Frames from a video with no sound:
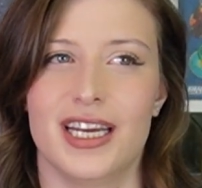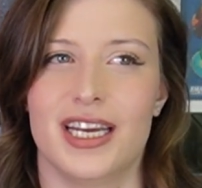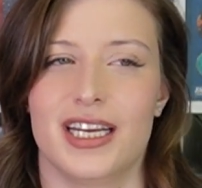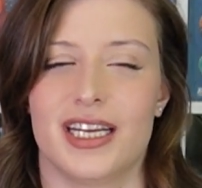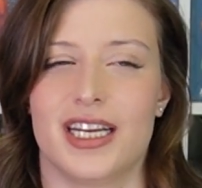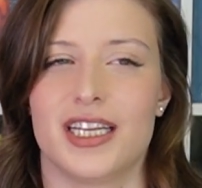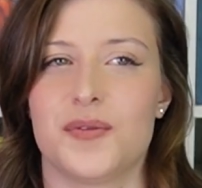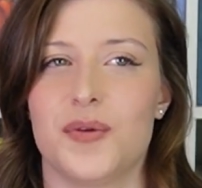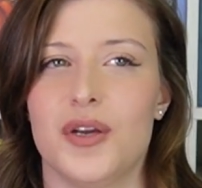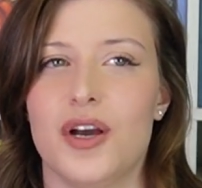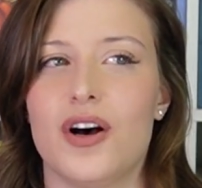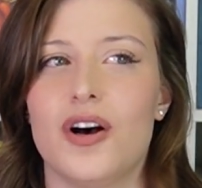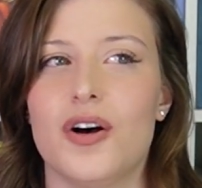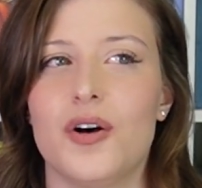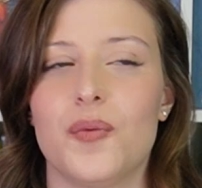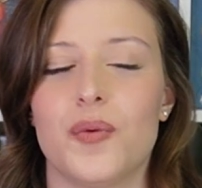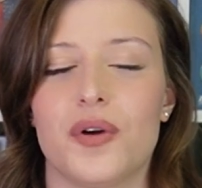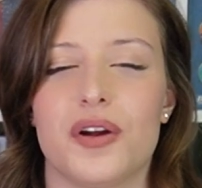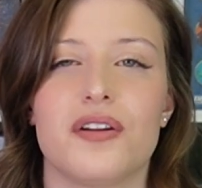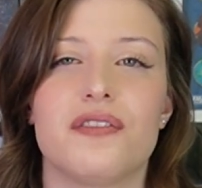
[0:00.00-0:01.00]
Because we
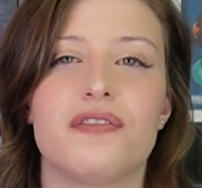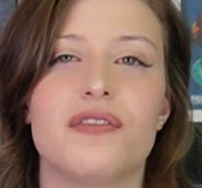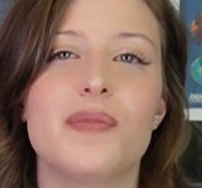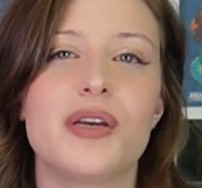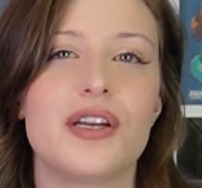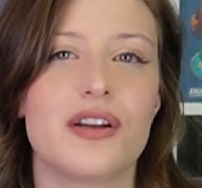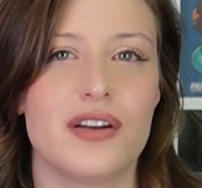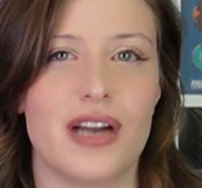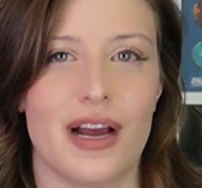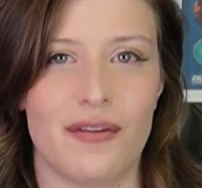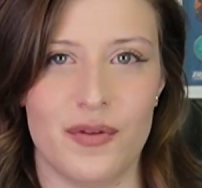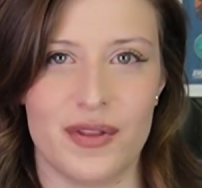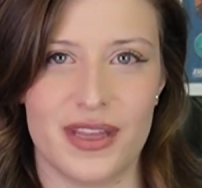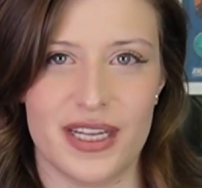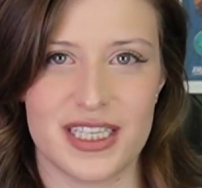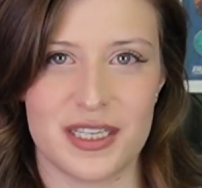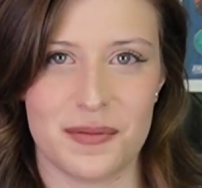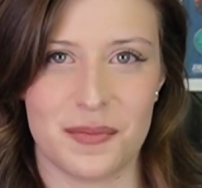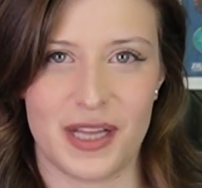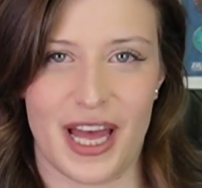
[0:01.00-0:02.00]
all were familiar enough with
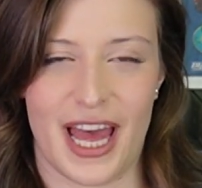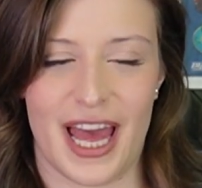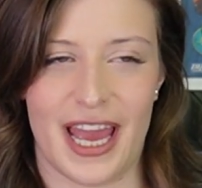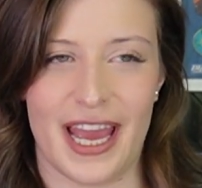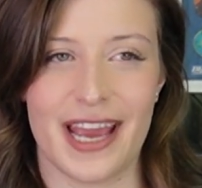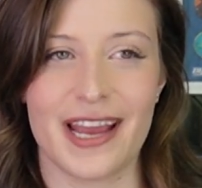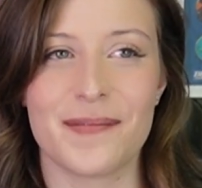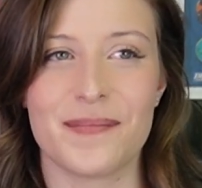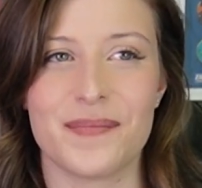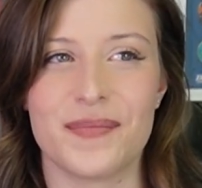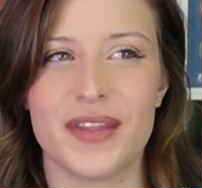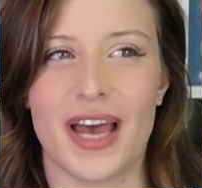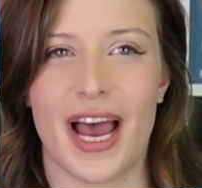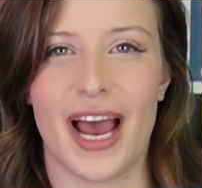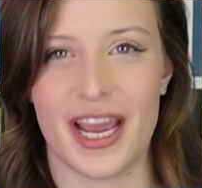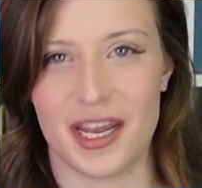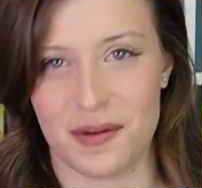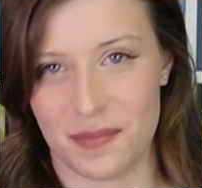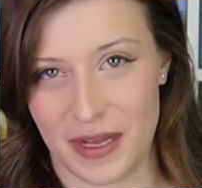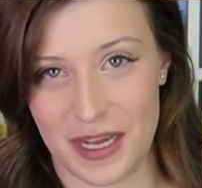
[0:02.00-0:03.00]
it to play.
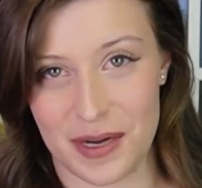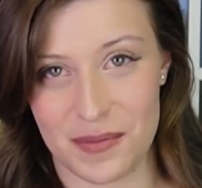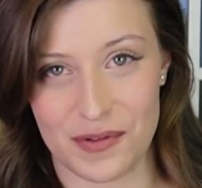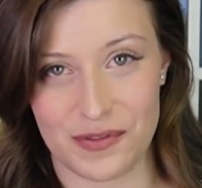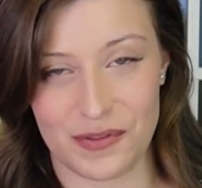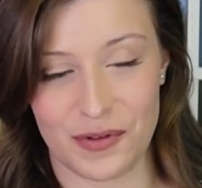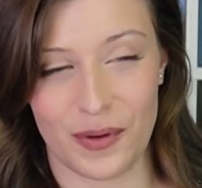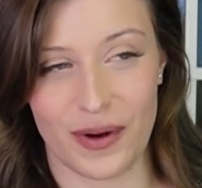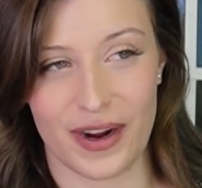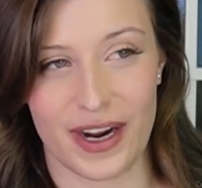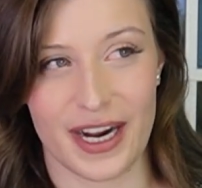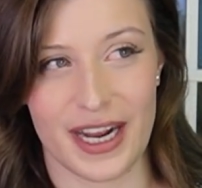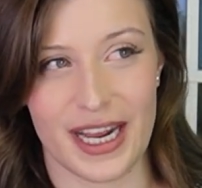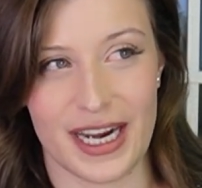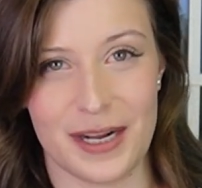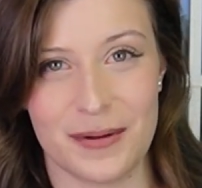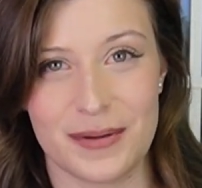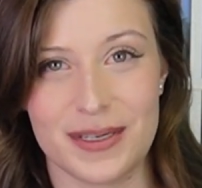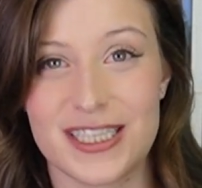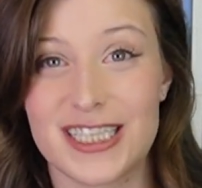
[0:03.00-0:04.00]
I had played before, and
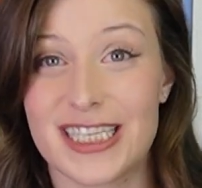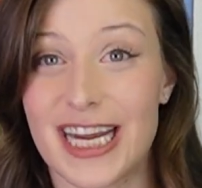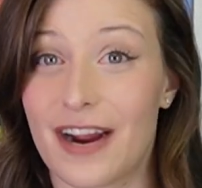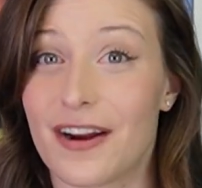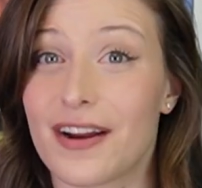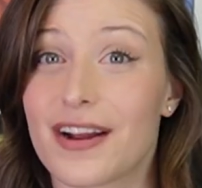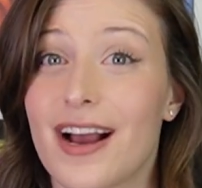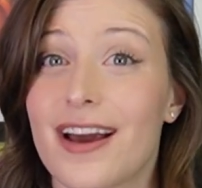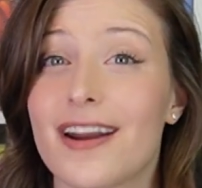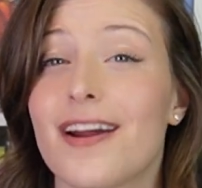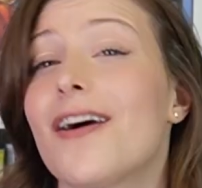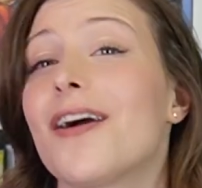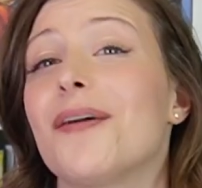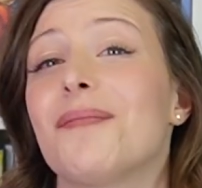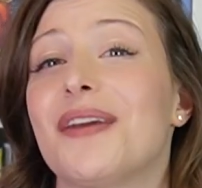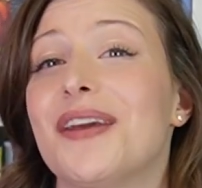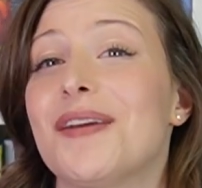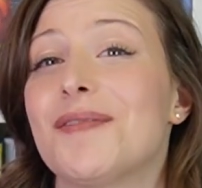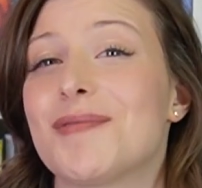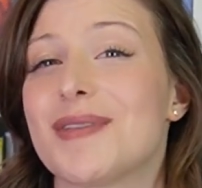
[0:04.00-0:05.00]
it was Terracotta
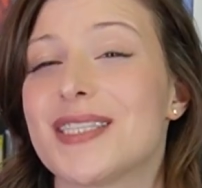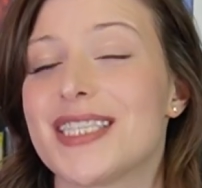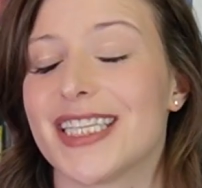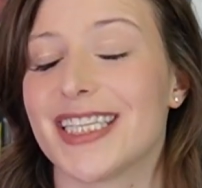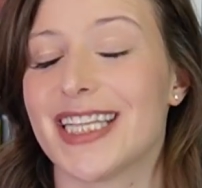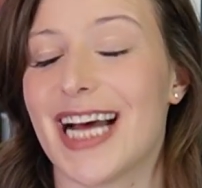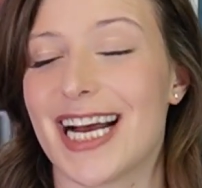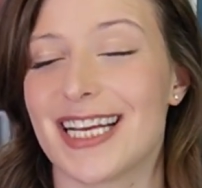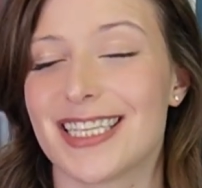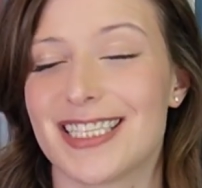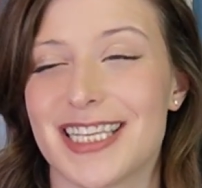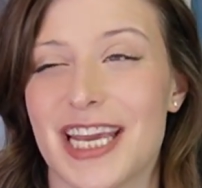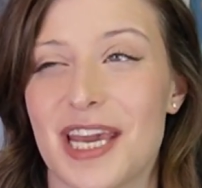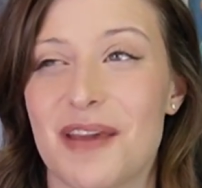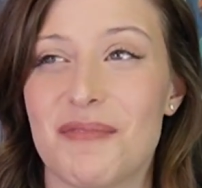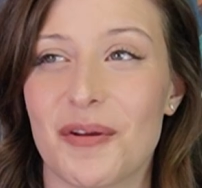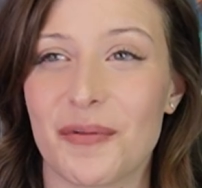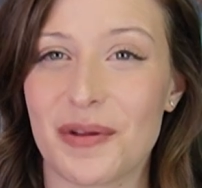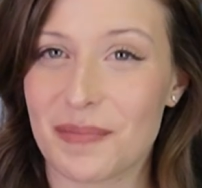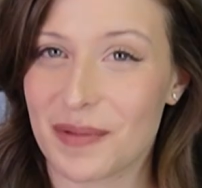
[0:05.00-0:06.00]
Army was the last game
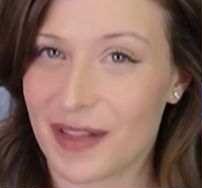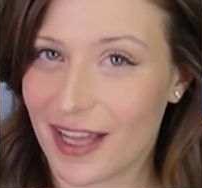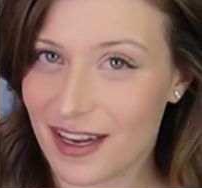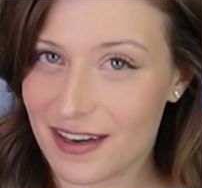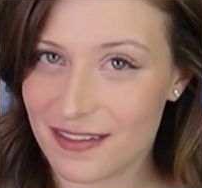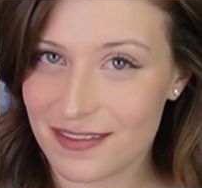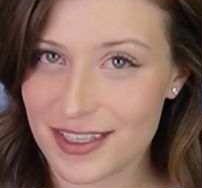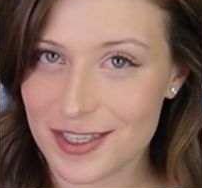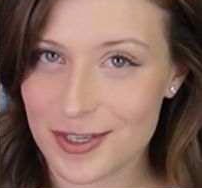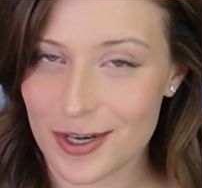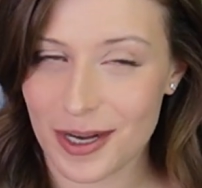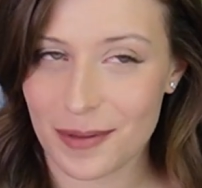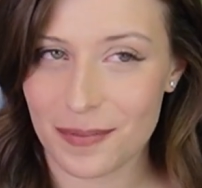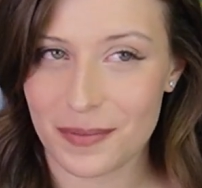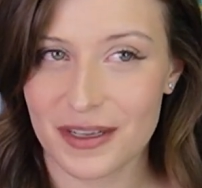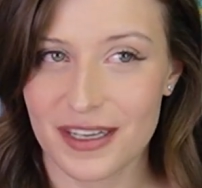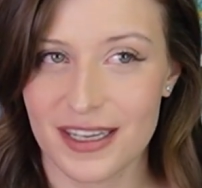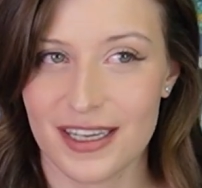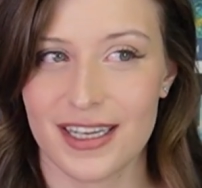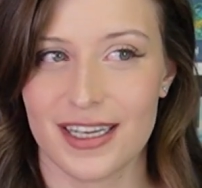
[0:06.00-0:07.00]
that we played of the trip.
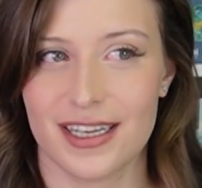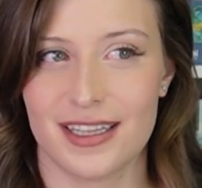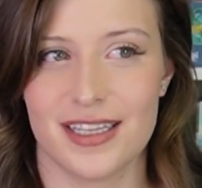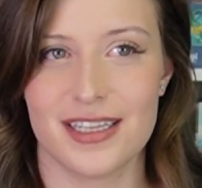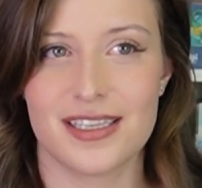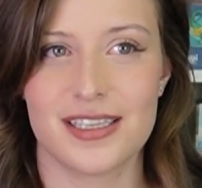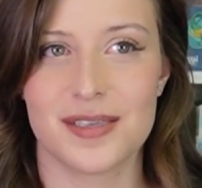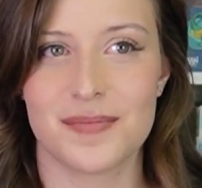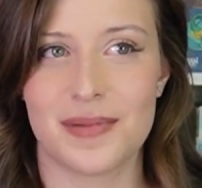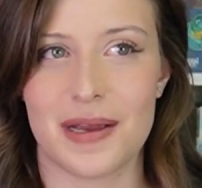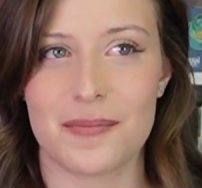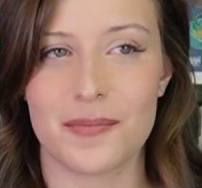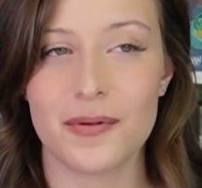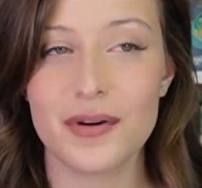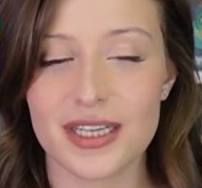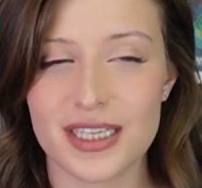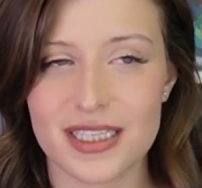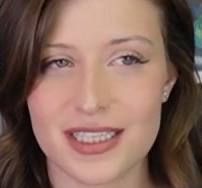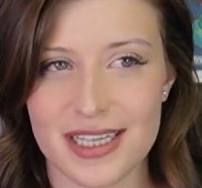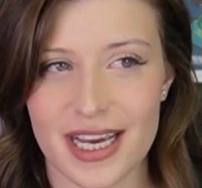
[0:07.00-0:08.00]
This is by
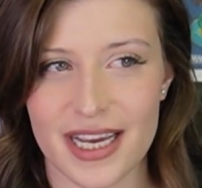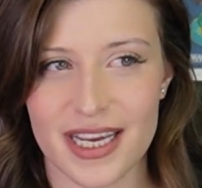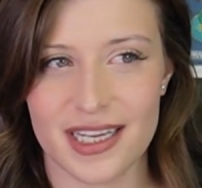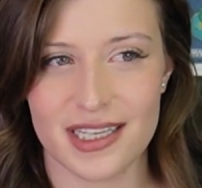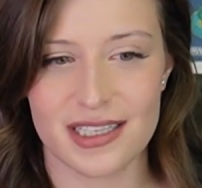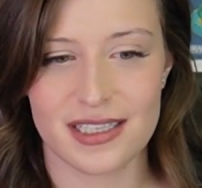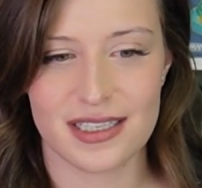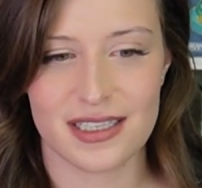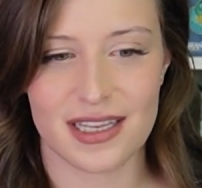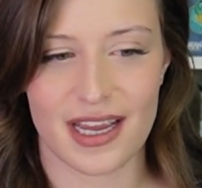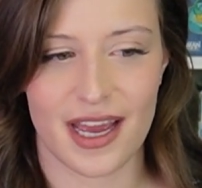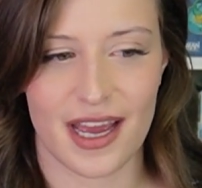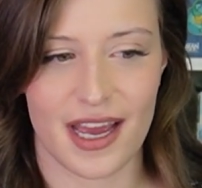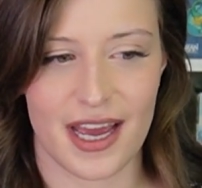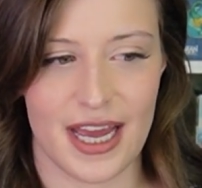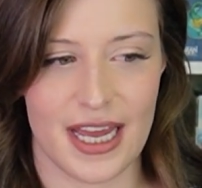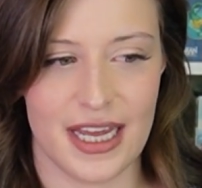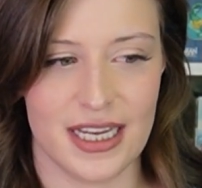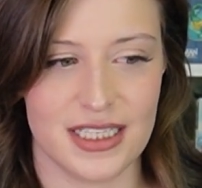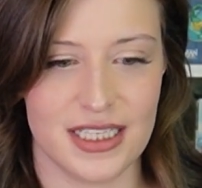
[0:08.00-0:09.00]
Board and Dice,
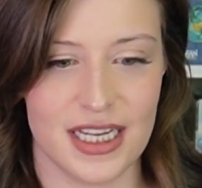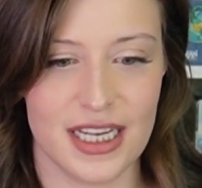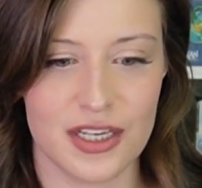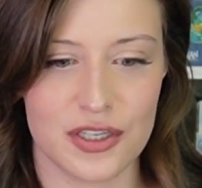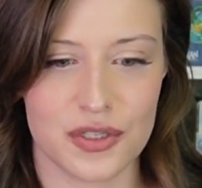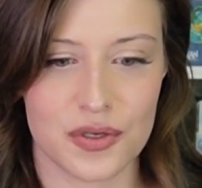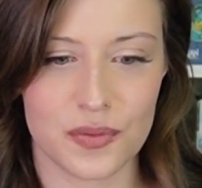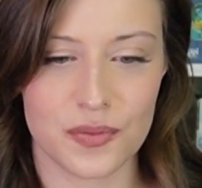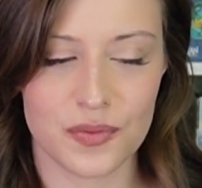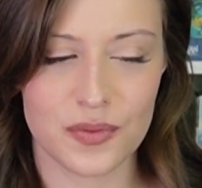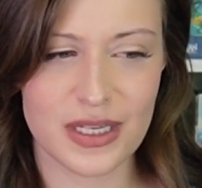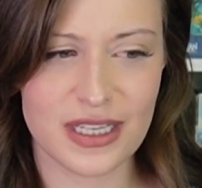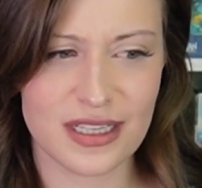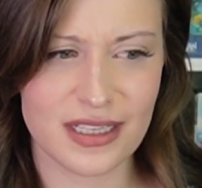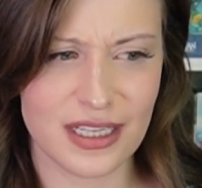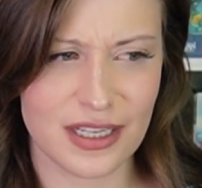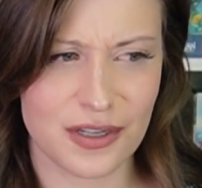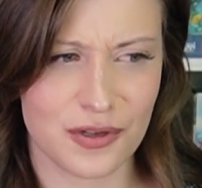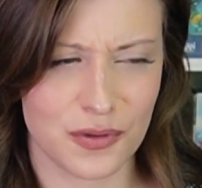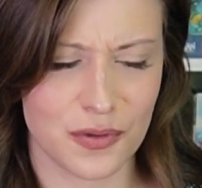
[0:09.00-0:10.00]
and it is a
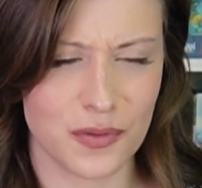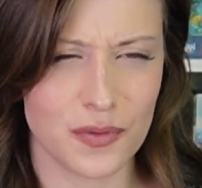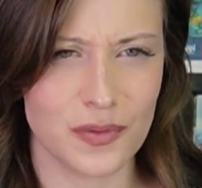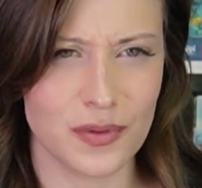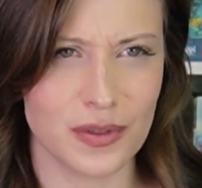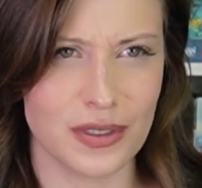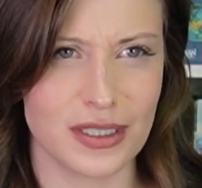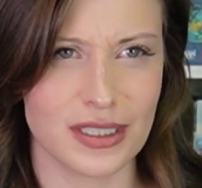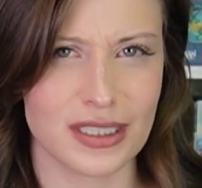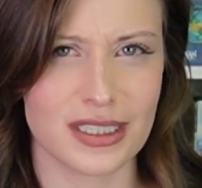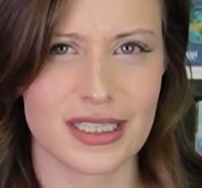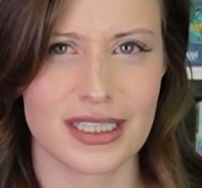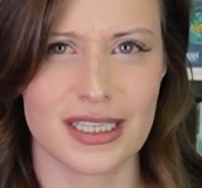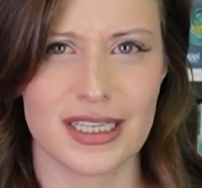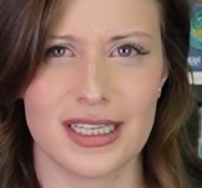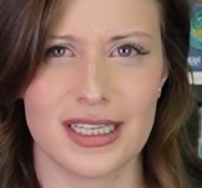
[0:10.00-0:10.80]
really cool